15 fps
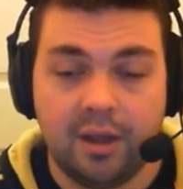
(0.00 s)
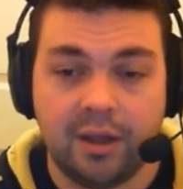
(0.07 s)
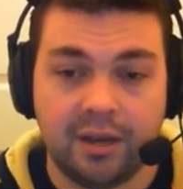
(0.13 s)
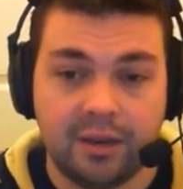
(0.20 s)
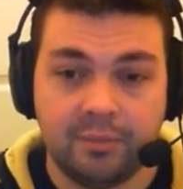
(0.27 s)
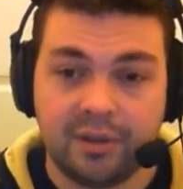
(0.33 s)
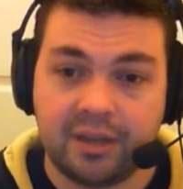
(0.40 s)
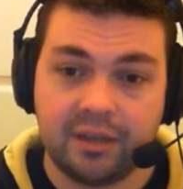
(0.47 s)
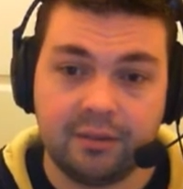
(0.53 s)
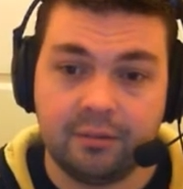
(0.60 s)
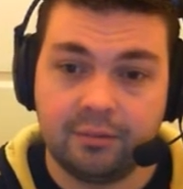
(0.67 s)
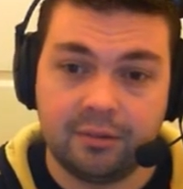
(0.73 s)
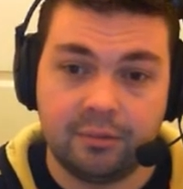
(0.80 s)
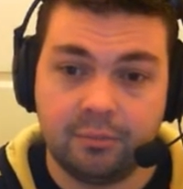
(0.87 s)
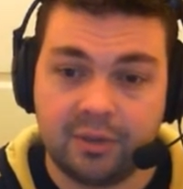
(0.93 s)
and then we
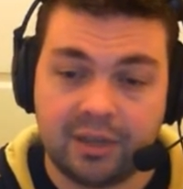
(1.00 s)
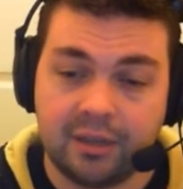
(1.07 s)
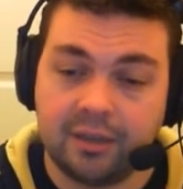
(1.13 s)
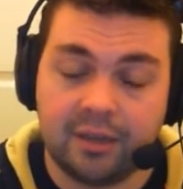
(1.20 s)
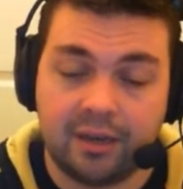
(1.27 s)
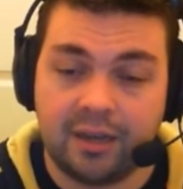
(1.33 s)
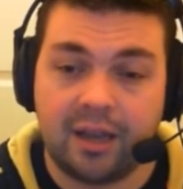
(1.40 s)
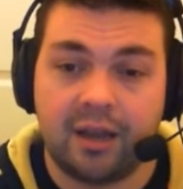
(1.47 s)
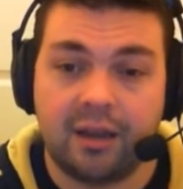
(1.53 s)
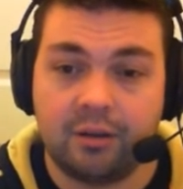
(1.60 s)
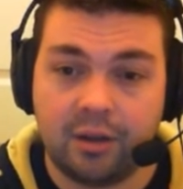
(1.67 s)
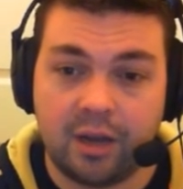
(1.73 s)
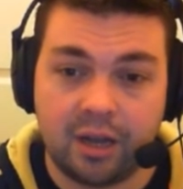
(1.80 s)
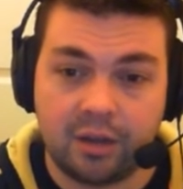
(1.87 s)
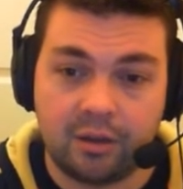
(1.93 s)
can kind of
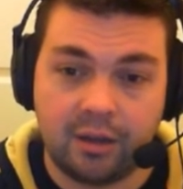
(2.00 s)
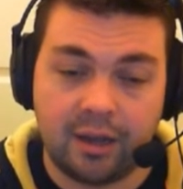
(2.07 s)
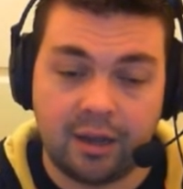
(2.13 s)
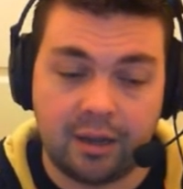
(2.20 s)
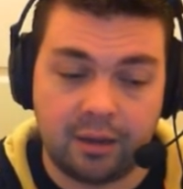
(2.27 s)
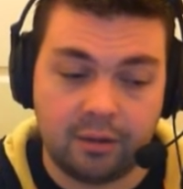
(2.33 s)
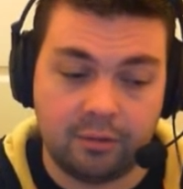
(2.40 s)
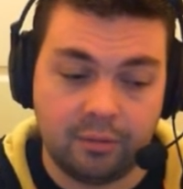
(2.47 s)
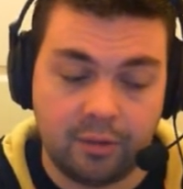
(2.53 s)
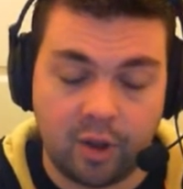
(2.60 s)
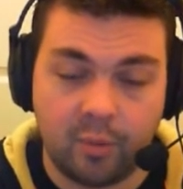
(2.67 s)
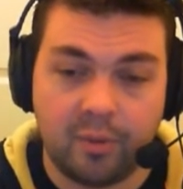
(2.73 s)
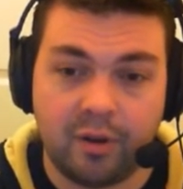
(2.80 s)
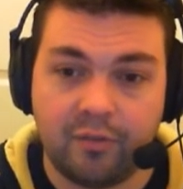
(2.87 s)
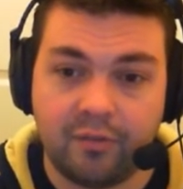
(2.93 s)
get a little
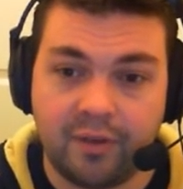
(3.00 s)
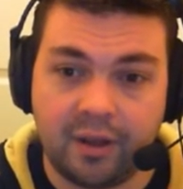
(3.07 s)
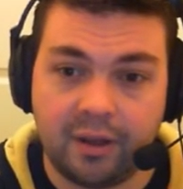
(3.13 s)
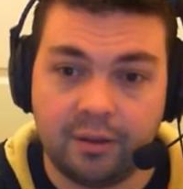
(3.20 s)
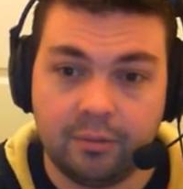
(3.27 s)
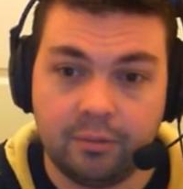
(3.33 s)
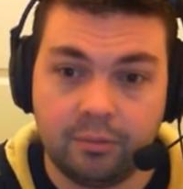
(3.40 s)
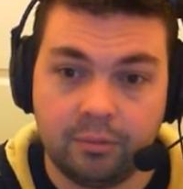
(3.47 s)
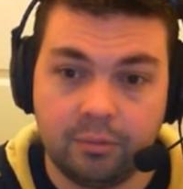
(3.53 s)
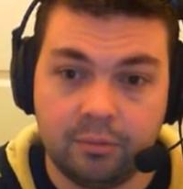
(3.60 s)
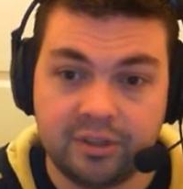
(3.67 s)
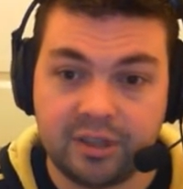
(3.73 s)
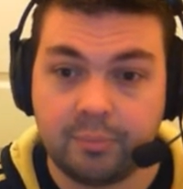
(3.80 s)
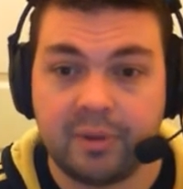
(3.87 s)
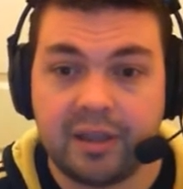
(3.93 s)
bit of a
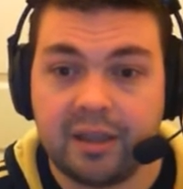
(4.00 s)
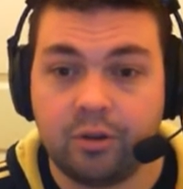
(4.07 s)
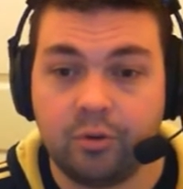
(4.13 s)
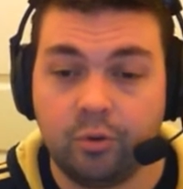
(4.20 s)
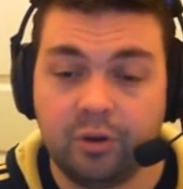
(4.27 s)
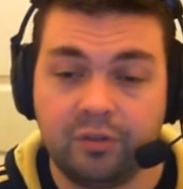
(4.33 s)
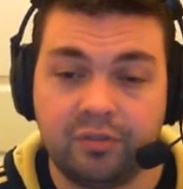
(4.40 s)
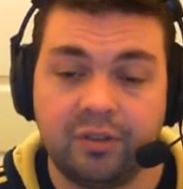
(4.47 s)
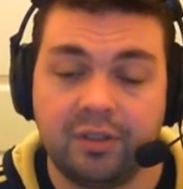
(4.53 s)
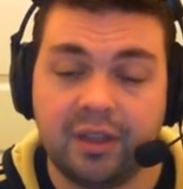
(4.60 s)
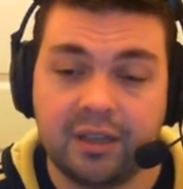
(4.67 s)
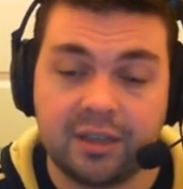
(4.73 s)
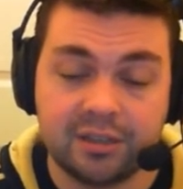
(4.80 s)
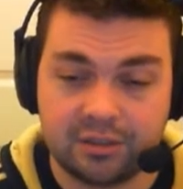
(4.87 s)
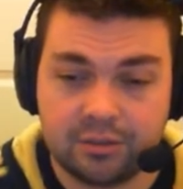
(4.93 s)
debate going, if you
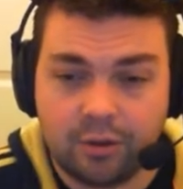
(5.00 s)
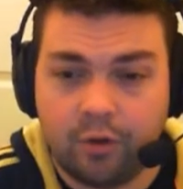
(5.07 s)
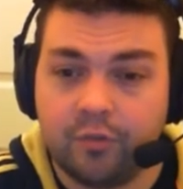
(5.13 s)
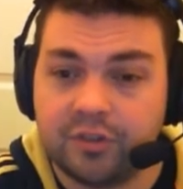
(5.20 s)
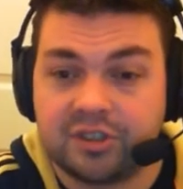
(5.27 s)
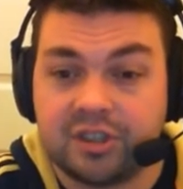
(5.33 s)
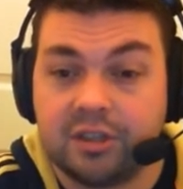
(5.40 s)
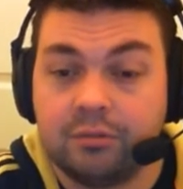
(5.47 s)
like, because obviously